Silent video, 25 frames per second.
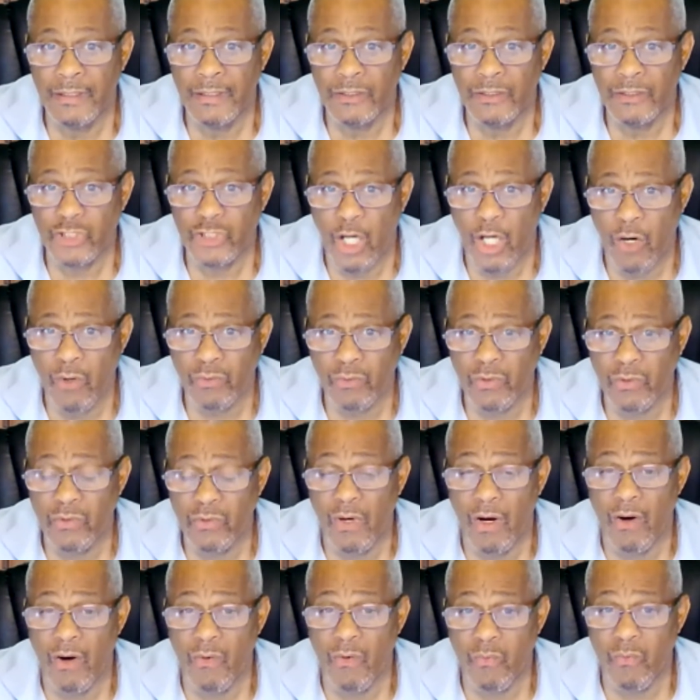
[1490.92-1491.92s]
total
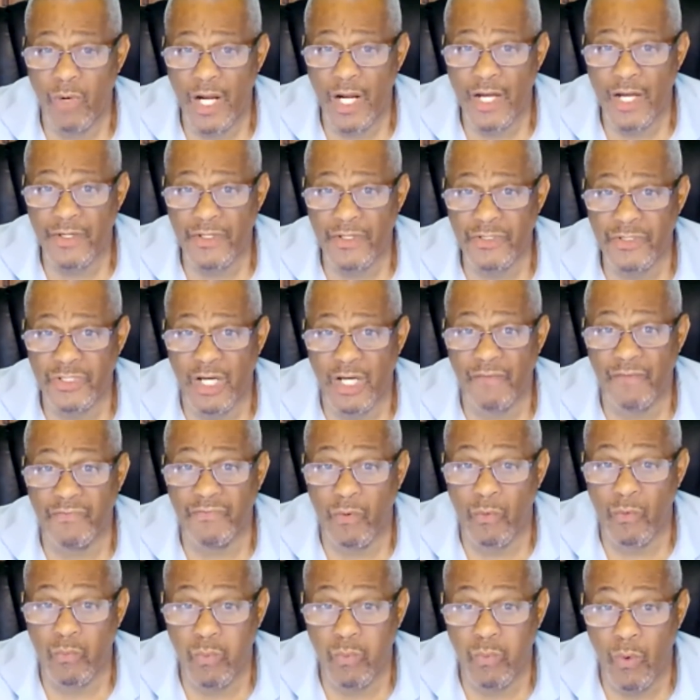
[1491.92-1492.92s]
awareness of the
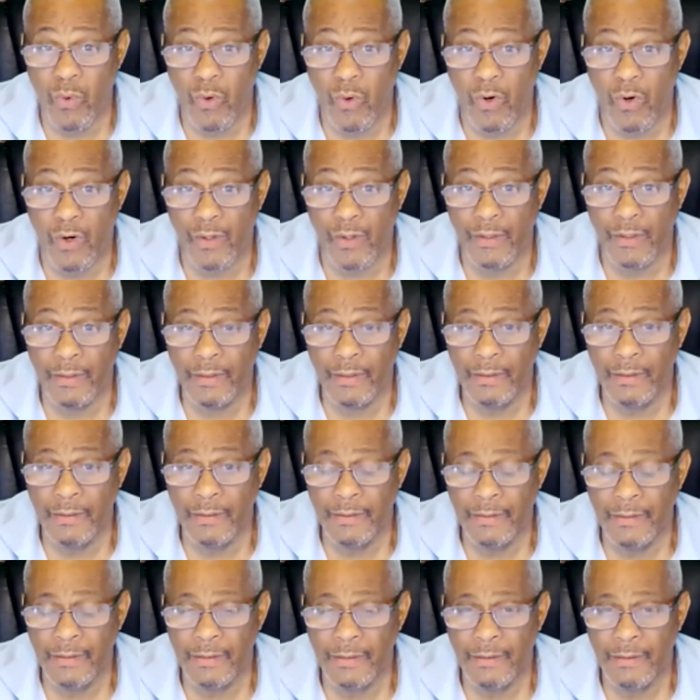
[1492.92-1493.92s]
war
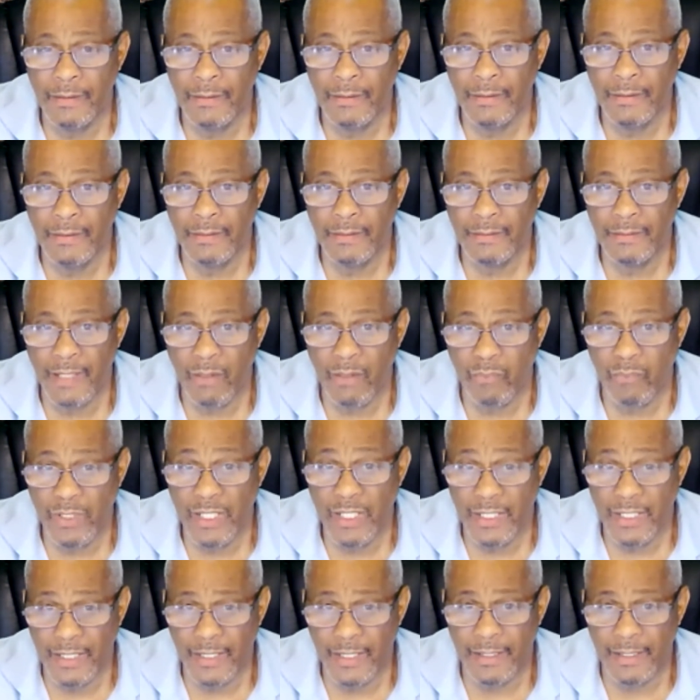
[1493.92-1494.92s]
that we
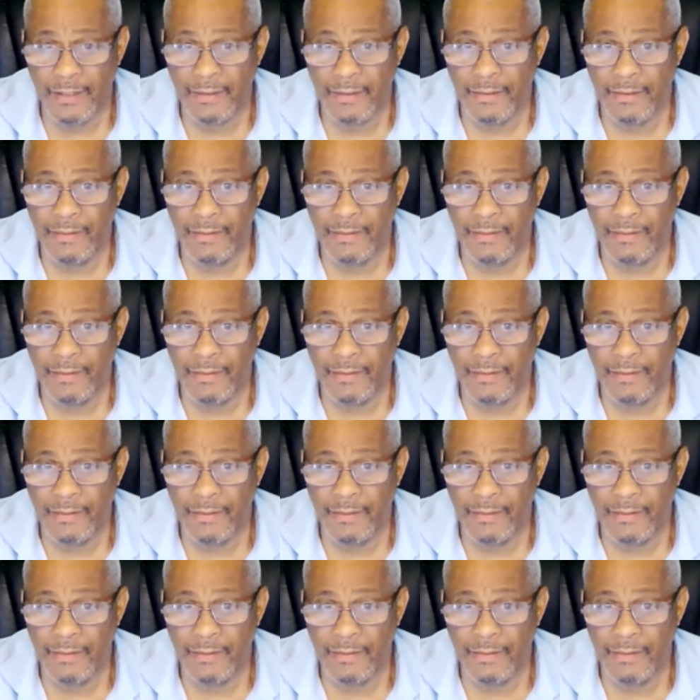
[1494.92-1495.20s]
are in?